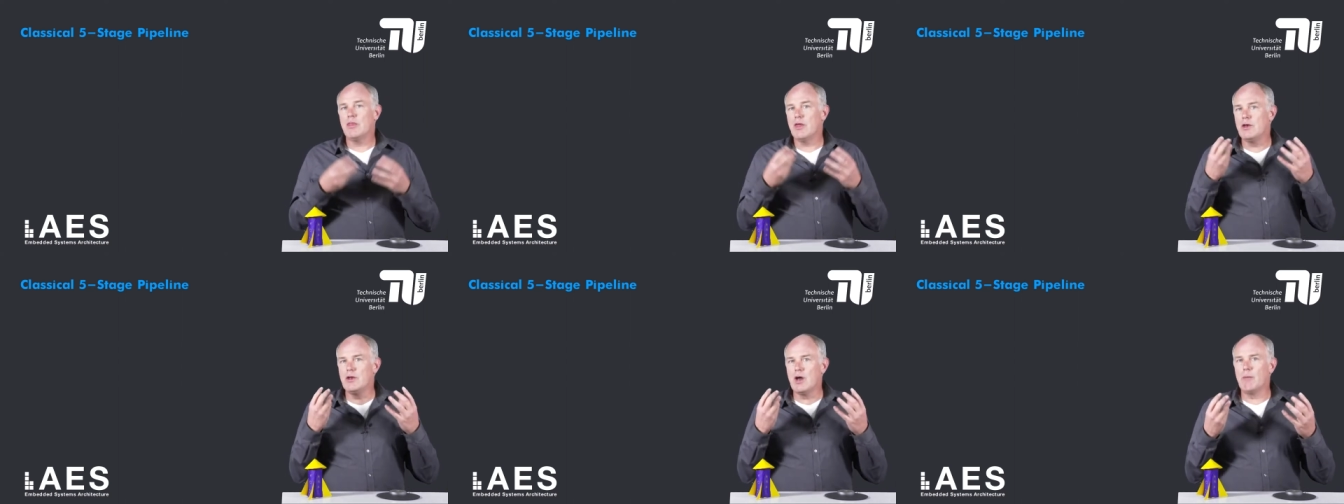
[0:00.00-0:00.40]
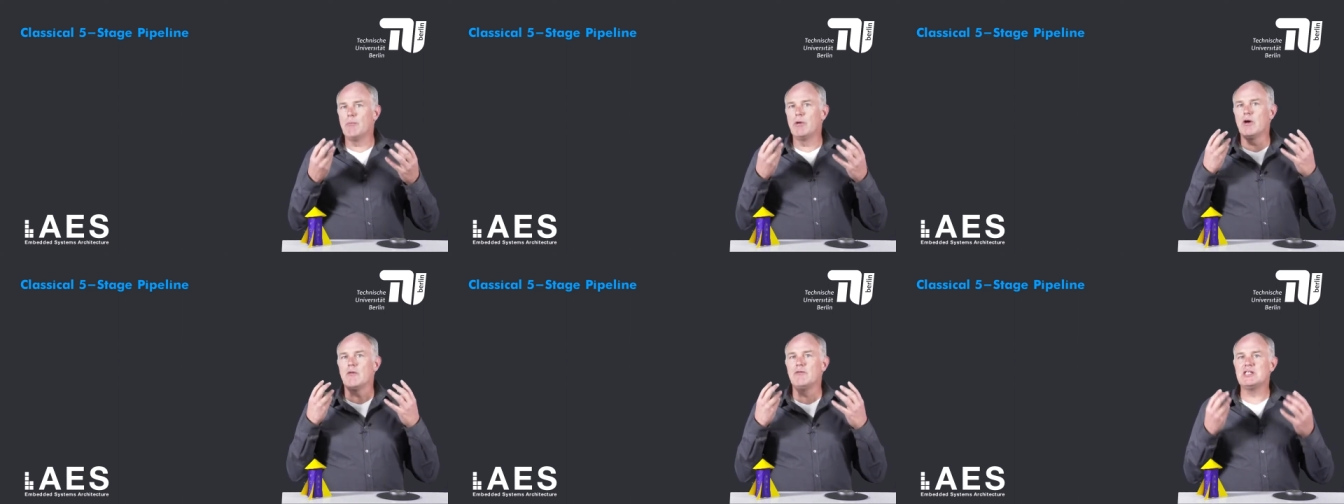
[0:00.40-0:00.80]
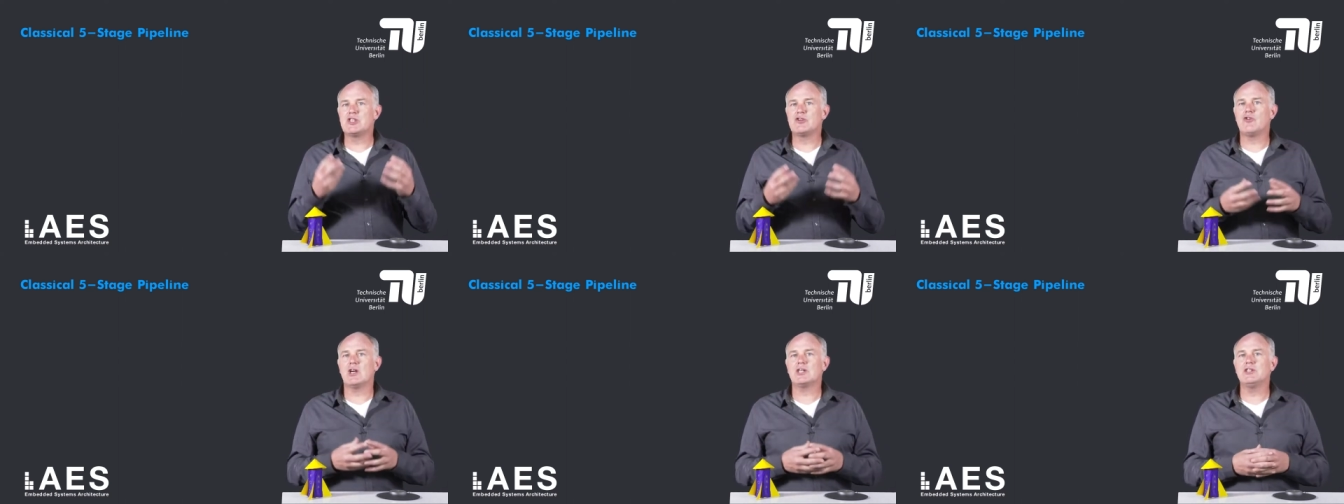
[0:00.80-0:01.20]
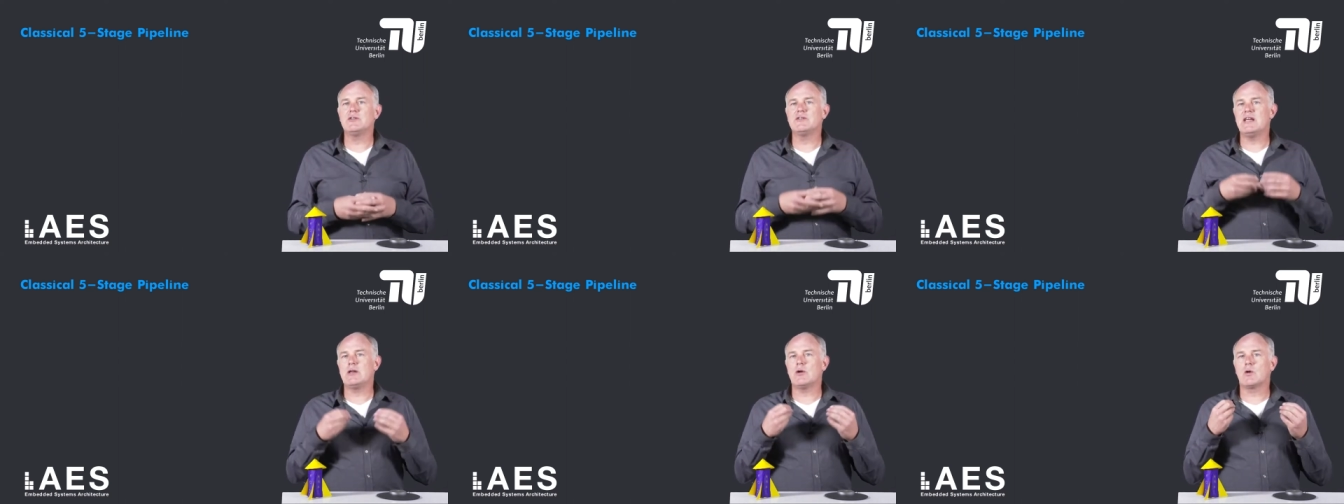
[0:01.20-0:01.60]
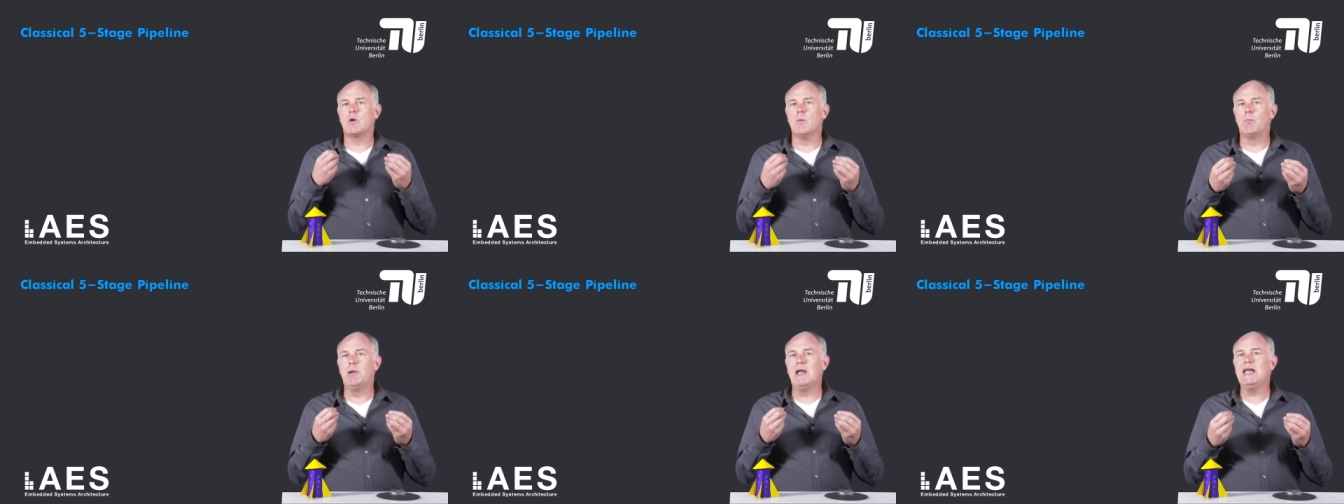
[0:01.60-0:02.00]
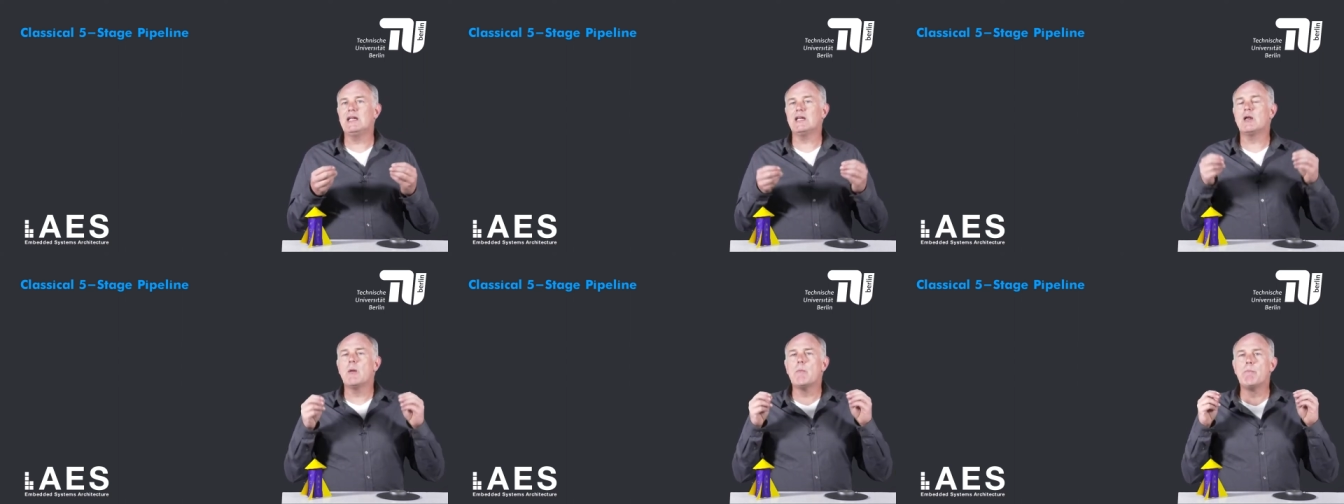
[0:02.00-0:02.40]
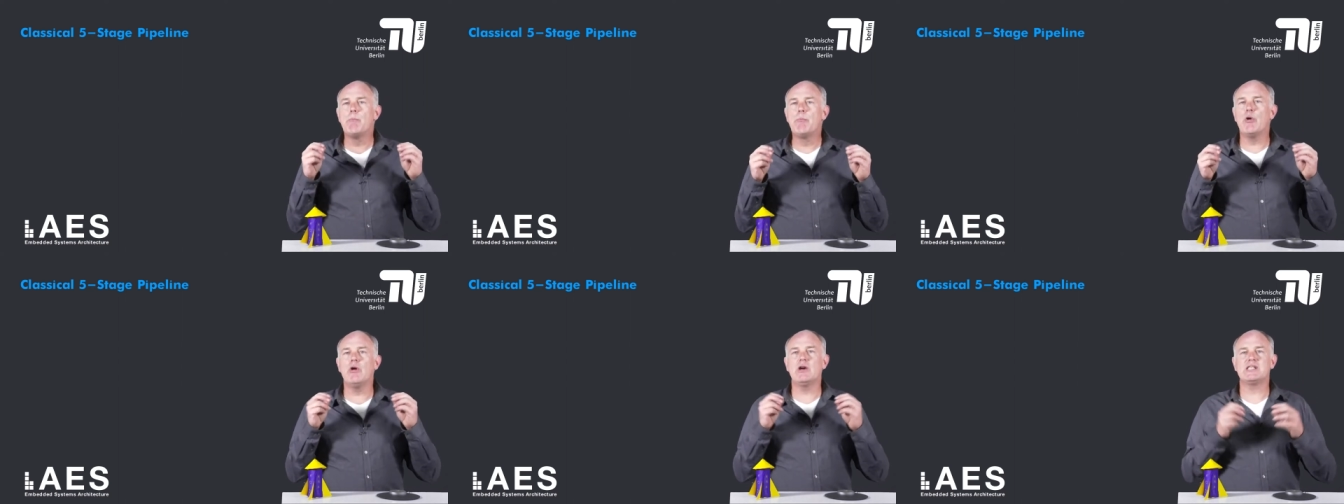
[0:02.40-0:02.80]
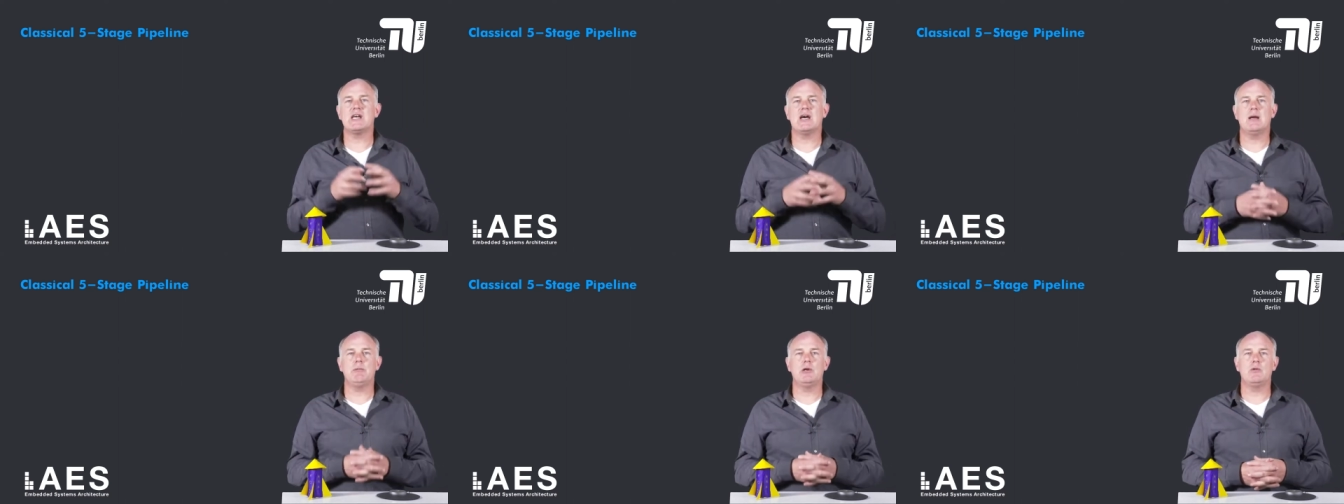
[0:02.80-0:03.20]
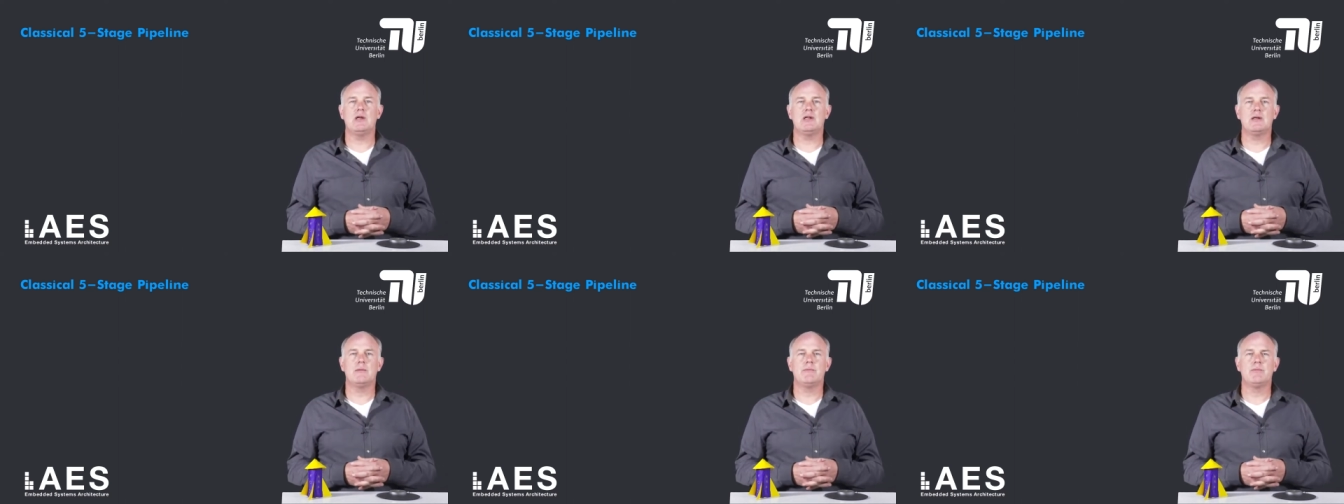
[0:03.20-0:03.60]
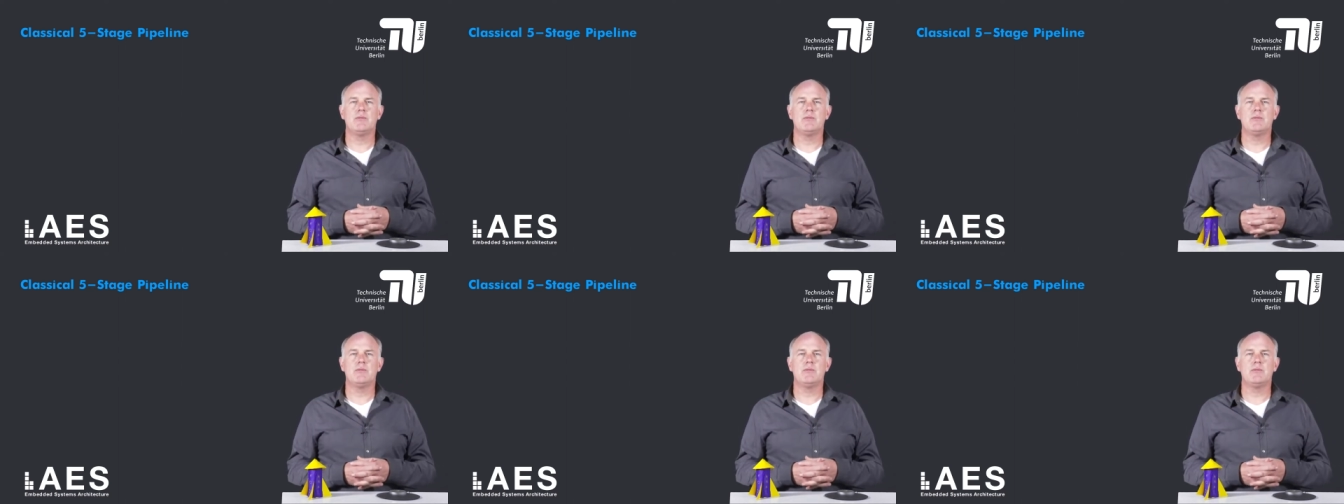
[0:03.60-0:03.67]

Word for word: the number of instructions that are completed per time unit.